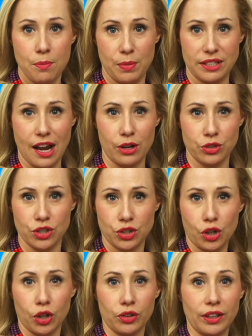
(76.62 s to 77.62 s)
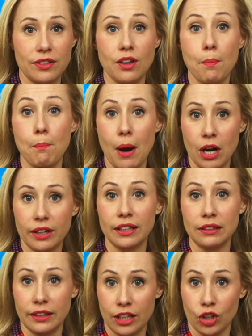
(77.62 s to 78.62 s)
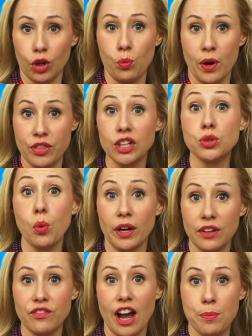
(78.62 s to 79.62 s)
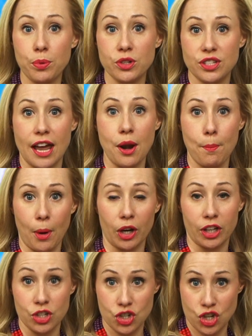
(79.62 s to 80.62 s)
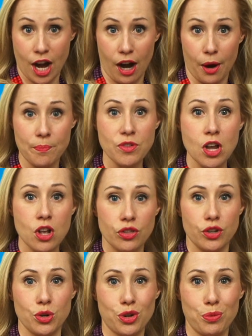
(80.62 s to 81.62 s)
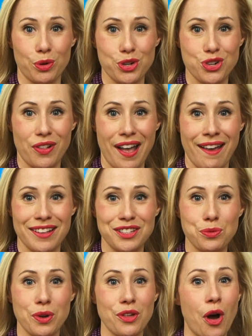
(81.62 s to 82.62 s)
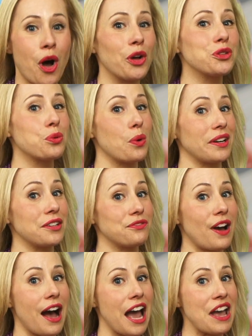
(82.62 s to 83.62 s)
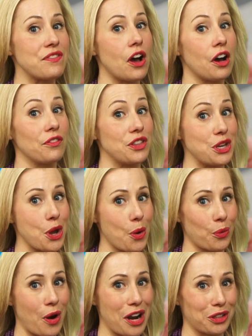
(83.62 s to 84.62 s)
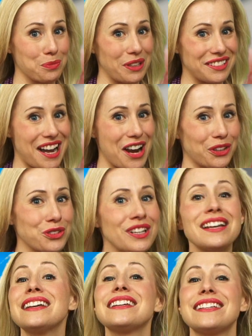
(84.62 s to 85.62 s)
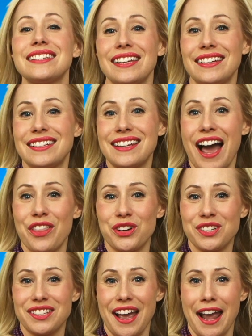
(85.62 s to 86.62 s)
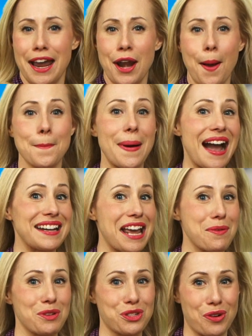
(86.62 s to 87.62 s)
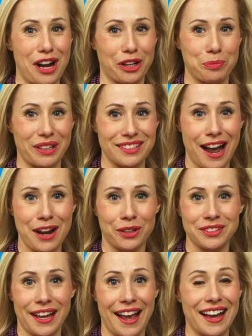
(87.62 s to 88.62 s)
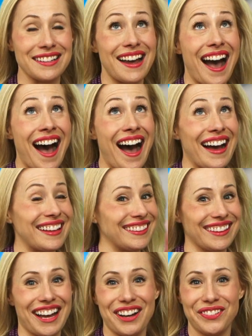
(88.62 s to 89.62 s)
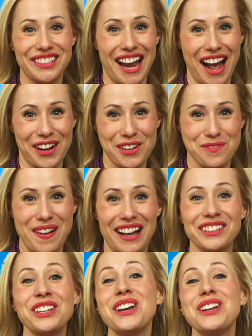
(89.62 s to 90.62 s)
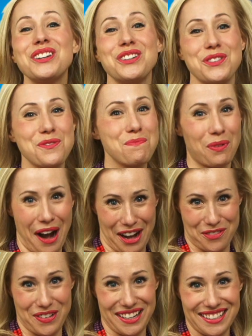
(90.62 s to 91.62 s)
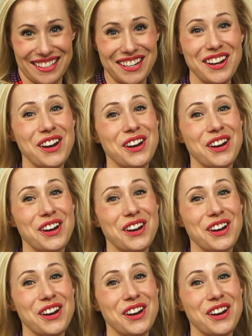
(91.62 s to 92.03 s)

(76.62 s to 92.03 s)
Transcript: McDonald's is currently the market leader with a 25% market share. The new commercial ends with all 25 of the Ronald McDonalds seated together saying, "My name is Ronald McDonald and I love Taco Bell's new breakfast."